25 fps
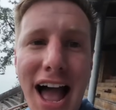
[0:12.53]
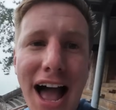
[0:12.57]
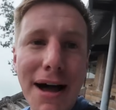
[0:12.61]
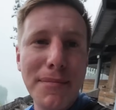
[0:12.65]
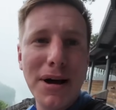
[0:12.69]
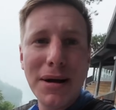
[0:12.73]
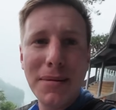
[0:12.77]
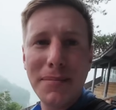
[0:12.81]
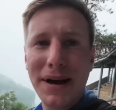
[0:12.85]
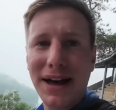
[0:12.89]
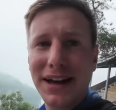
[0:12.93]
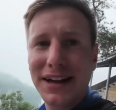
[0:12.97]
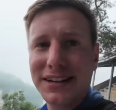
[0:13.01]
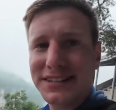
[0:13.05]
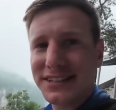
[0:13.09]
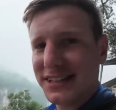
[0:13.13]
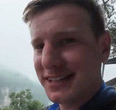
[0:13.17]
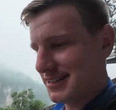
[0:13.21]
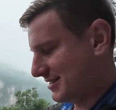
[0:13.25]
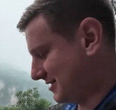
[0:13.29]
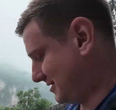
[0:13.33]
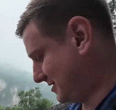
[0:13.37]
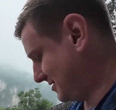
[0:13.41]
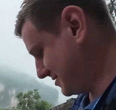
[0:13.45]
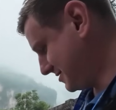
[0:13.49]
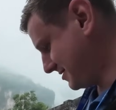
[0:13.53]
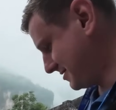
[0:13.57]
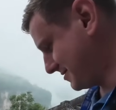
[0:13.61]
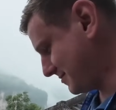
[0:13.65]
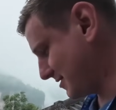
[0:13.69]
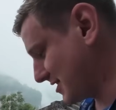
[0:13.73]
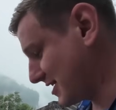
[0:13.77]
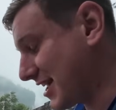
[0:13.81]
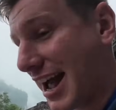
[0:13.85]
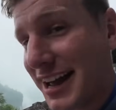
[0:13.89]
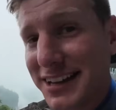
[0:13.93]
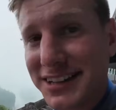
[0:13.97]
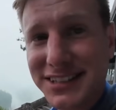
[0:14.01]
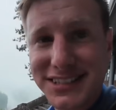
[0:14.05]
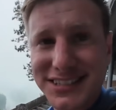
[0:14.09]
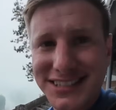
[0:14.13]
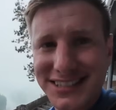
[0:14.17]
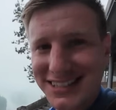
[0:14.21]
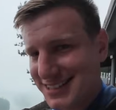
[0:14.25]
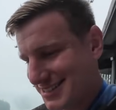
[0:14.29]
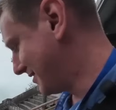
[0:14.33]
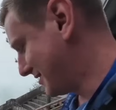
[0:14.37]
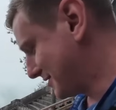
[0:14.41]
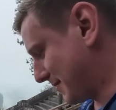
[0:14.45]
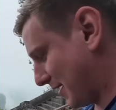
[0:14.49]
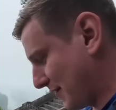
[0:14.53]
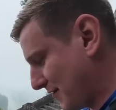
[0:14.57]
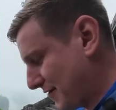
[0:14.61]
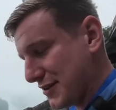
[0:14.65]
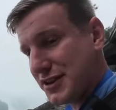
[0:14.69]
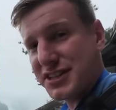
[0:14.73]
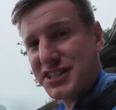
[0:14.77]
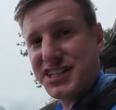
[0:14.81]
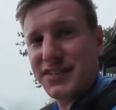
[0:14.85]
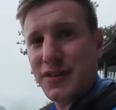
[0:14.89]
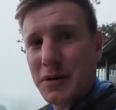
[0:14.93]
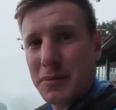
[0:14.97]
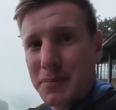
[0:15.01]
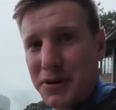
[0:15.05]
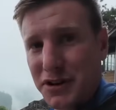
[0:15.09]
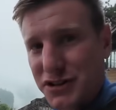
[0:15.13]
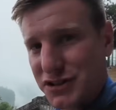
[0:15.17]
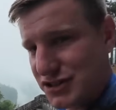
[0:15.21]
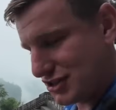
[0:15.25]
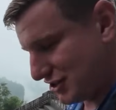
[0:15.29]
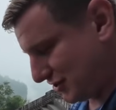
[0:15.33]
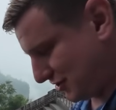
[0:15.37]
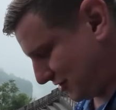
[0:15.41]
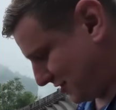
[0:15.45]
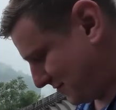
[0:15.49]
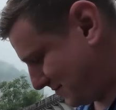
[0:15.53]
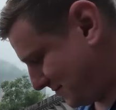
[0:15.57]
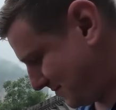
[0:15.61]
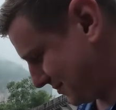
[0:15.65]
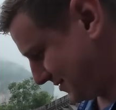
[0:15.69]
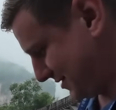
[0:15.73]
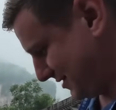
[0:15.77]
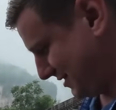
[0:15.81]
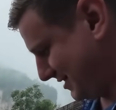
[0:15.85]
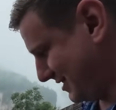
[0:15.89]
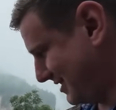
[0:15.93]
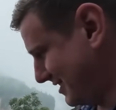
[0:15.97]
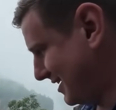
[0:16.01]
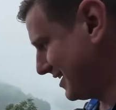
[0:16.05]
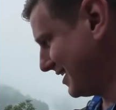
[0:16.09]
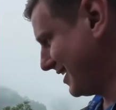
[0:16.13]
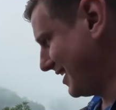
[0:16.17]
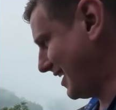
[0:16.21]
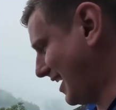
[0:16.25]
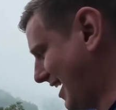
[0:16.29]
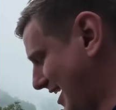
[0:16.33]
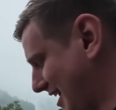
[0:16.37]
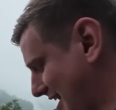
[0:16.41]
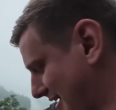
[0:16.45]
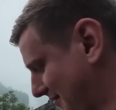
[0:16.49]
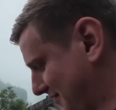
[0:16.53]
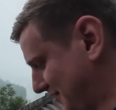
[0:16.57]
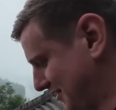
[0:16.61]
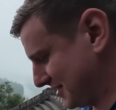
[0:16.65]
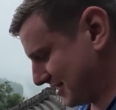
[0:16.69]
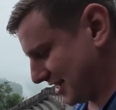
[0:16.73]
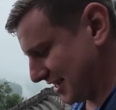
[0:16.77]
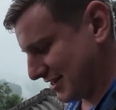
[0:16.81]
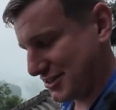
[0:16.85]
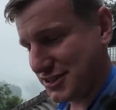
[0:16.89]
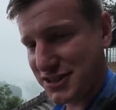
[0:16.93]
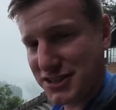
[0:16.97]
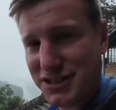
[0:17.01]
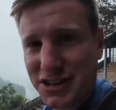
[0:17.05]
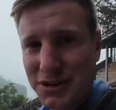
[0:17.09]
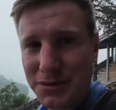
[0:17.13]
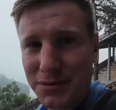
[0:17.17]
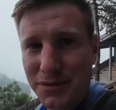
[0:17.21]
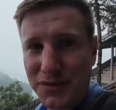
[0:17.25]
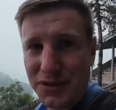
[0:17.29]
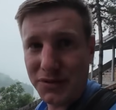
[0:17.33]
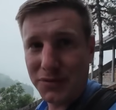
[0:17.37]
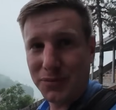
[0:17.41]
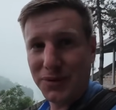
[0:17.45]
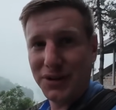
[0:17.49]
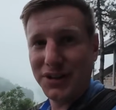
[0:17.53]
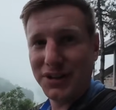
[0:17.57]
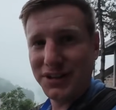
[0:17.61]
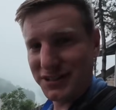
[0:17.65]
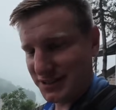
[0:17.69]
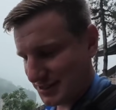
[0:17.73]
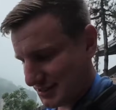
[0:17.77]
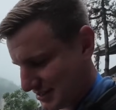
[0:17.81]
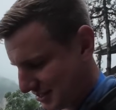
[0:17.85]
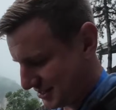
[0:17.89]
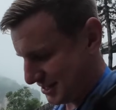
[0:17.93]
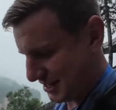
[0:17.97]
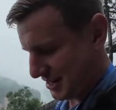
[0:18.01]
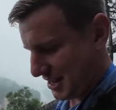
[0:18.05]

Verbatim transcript: Am I mad? Yes, my first ever bungee jump. And I decided to go with the world's